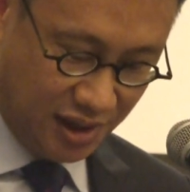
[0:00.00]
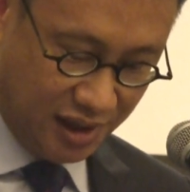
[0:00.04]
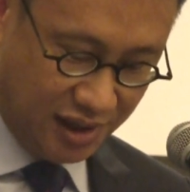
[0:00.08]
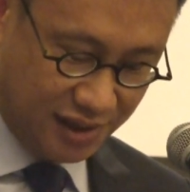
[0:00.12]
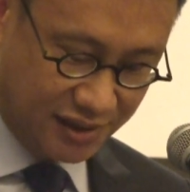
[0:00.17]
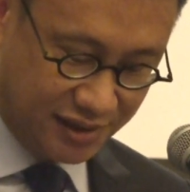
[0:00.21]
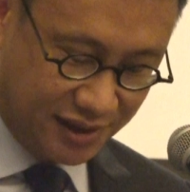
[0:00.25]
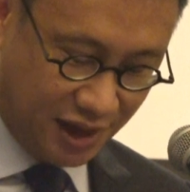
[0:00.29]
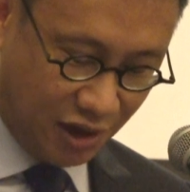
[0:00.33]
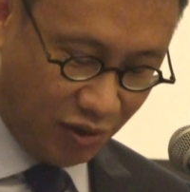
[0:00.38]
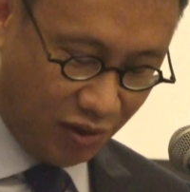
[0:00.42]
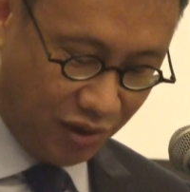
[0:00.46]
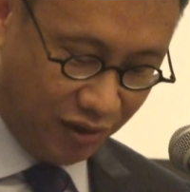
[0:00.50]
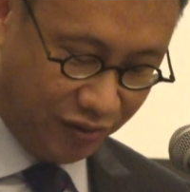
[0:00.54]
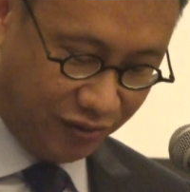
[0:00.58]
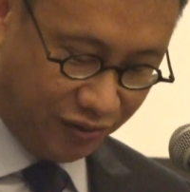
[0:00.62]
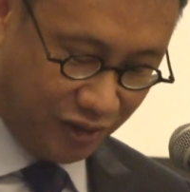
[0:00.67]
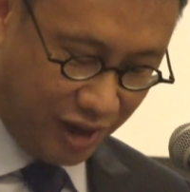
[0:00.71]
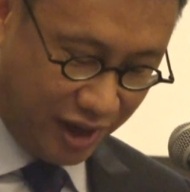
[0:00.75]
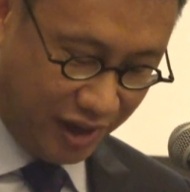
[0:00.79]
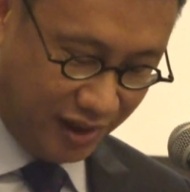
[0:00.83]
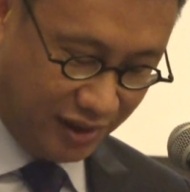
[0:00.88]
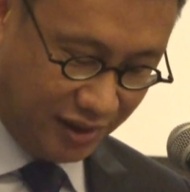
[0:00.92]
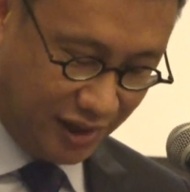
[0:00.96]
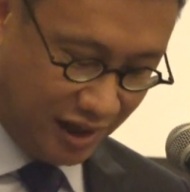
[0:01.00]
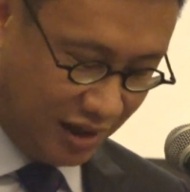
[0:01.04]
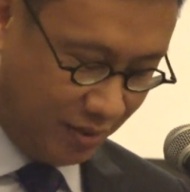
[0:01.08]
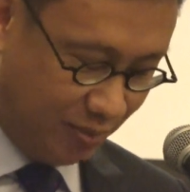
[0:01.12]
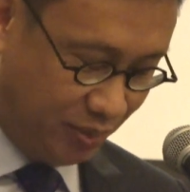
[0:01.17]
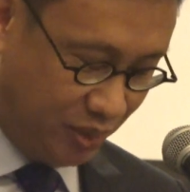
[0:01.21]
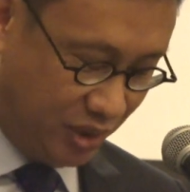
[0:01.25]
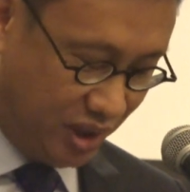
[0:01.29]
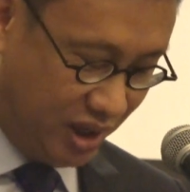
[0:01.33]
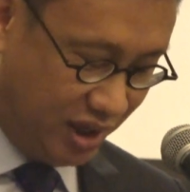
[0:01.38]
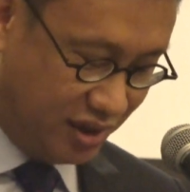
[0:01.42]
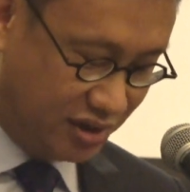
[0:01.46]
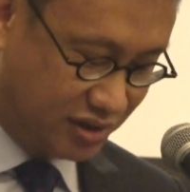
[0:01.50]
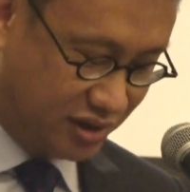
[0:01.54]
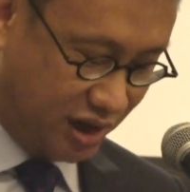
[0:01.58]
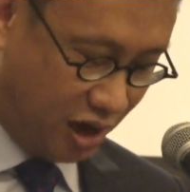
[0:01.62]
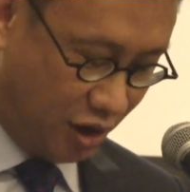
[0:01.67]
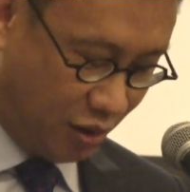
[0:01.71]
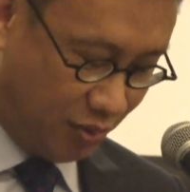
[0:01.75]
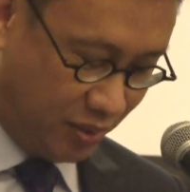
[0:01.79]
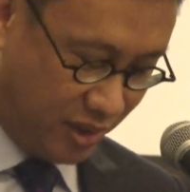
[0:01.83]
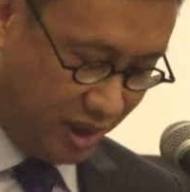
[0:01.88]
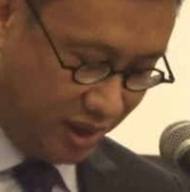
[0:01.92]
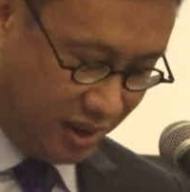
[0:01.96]
It is now a fact that the PH
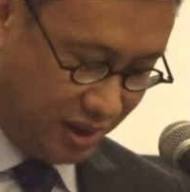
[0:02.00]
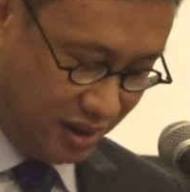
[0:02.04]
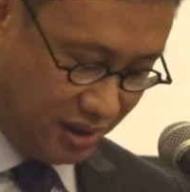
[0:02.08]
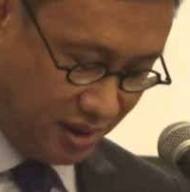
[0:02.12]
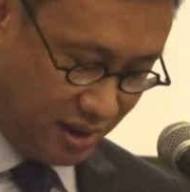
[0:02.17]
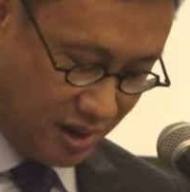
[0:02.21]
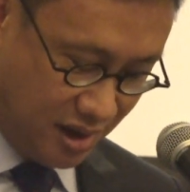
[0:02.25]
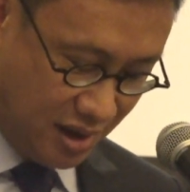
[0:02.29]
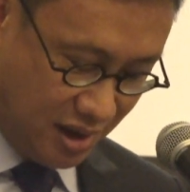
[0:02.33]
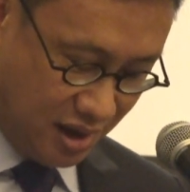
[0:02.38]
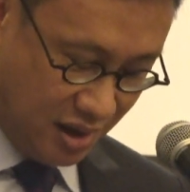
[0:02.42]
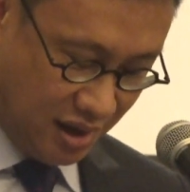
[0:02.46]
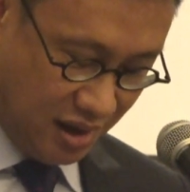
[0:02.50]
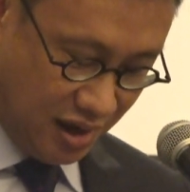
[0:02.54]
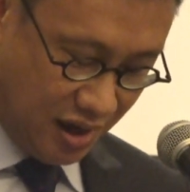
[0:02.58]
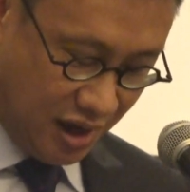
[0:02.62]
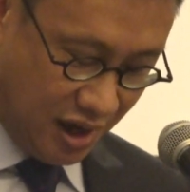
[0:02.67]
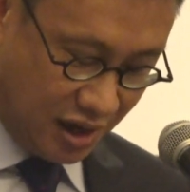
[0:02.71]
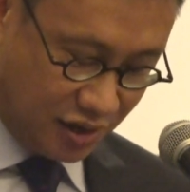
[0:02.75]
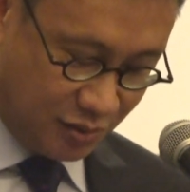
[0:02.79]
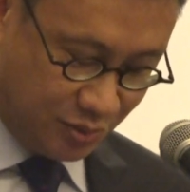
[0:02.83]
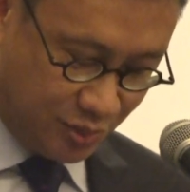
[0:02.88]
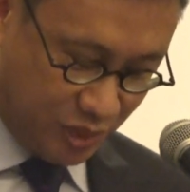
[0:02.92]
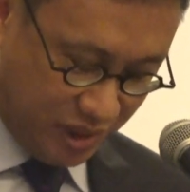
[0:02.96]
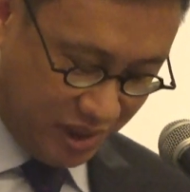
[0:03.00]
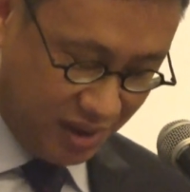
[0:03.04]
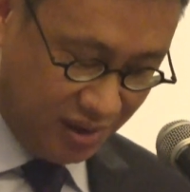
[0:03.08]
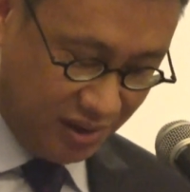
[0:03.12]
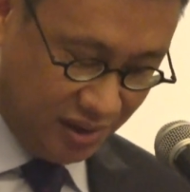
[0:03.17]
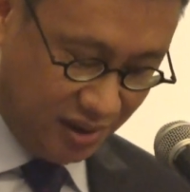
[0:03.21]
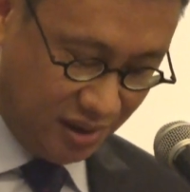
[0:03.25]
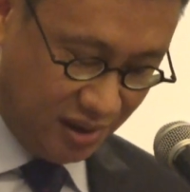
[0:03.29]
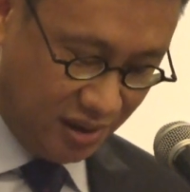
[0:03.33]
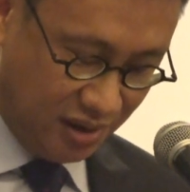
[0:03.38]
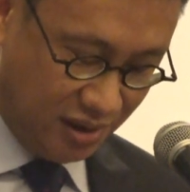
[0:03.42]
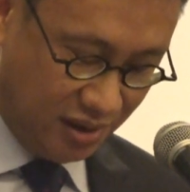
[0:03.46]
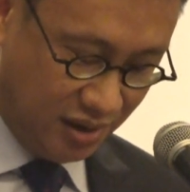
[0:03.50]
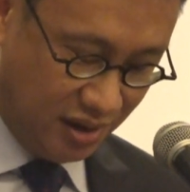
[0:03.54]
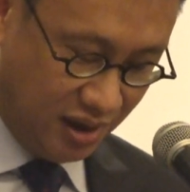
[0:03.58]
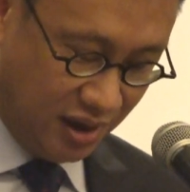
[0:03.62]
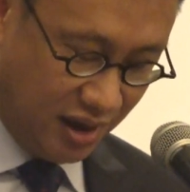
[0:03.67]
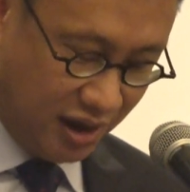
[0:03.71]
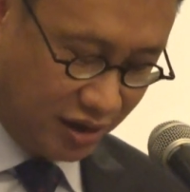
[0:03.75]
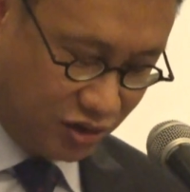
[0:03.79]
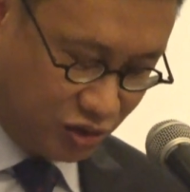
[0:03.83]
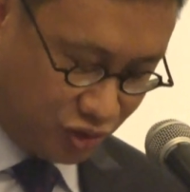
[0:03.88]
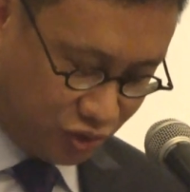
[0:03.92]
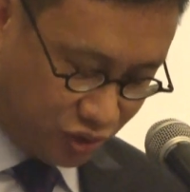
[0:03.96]
government has been
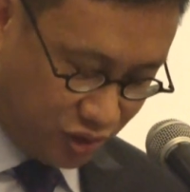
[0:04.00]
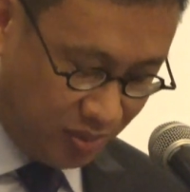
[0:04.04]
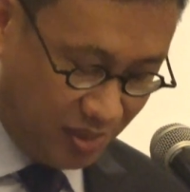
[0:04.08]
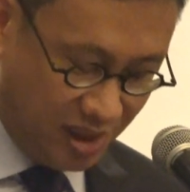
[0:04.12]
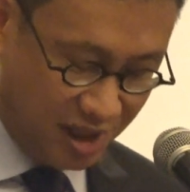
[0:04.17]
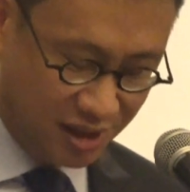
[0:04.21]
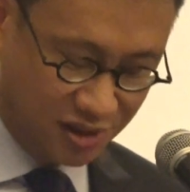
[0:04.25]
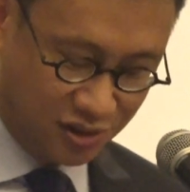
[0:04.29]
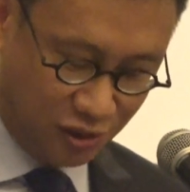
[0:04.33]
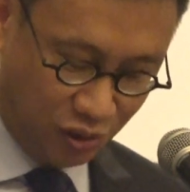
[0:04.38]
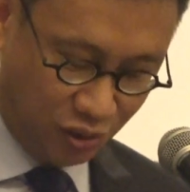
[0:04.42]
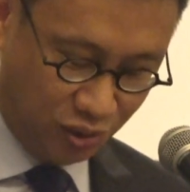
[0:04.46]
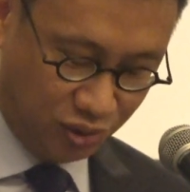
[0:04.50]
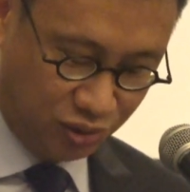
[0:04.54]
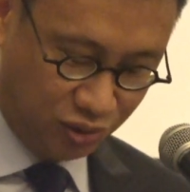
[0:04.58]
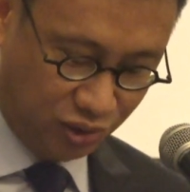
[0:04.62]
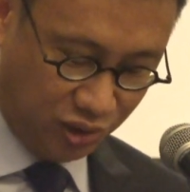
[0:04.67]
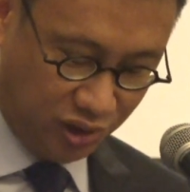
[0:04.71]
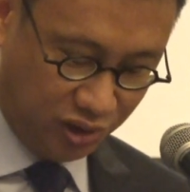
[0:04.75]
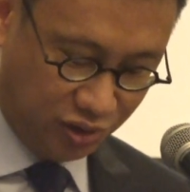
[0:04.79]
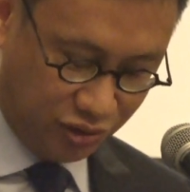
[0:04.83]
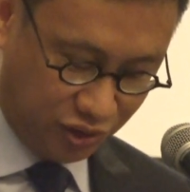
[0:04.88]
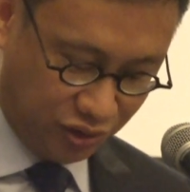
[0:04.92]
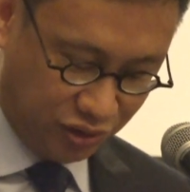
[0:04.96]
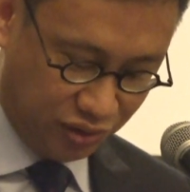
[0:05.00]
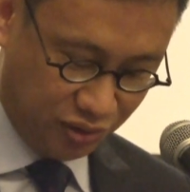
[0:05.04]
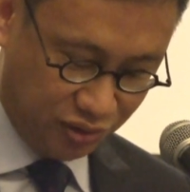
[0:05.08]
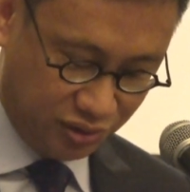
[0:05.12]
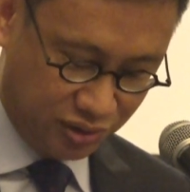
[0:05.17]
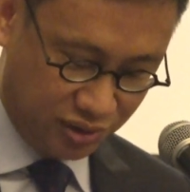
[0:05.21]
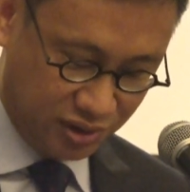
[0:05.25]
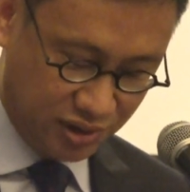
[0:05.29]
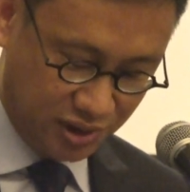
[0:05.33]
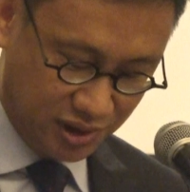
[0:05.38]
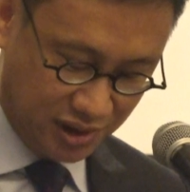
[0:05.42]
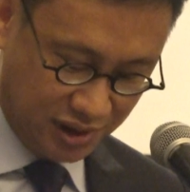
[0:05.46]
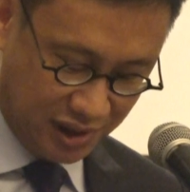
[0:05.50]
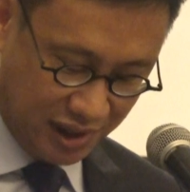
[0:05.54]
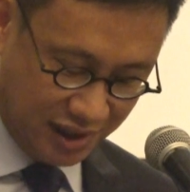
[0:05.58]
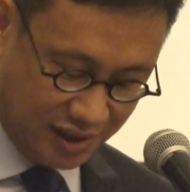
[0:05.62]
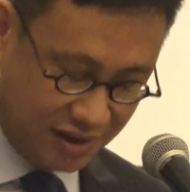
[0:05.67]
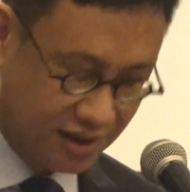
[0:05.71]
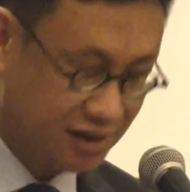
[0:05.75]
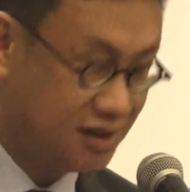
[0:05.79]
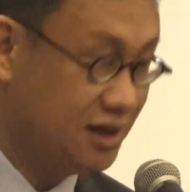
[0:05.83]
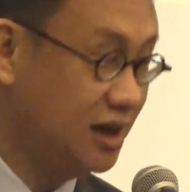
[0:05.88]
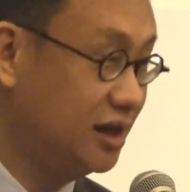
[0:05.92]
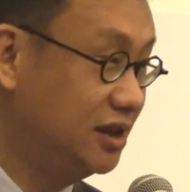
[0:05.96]
extremely slow to introduce
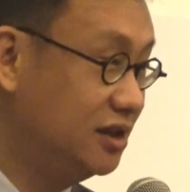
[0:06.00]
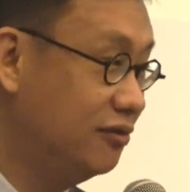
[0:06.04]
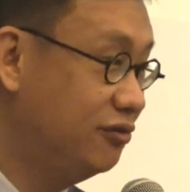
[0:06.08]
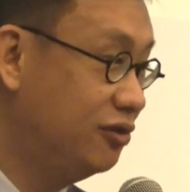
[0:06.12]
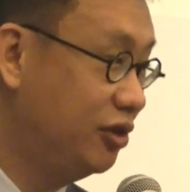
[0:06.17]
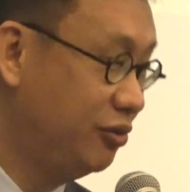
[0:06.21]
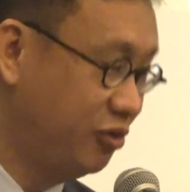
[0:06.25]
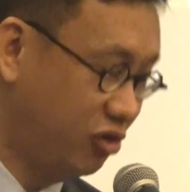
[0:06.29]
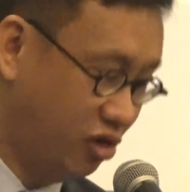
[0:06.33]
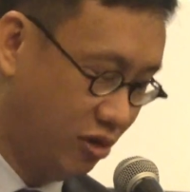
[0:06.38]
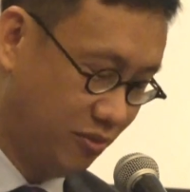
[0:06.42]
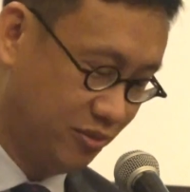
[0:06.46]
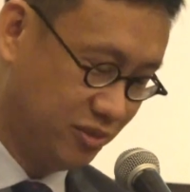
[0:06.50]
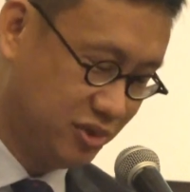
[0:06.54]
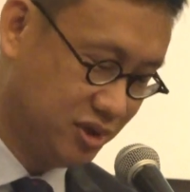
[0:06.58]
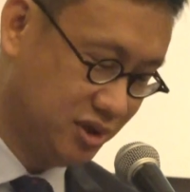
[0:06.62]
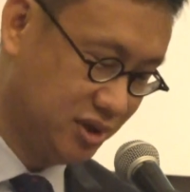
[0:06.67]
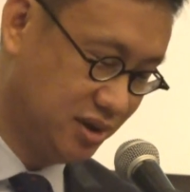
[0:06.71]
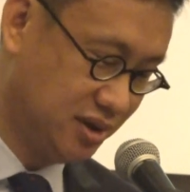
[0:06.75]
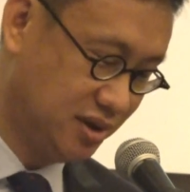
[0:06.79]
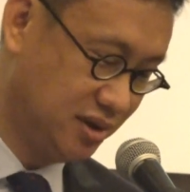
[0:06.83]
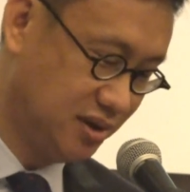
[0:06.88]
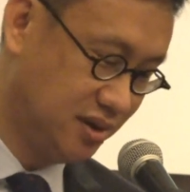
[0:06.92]
legislative reforms.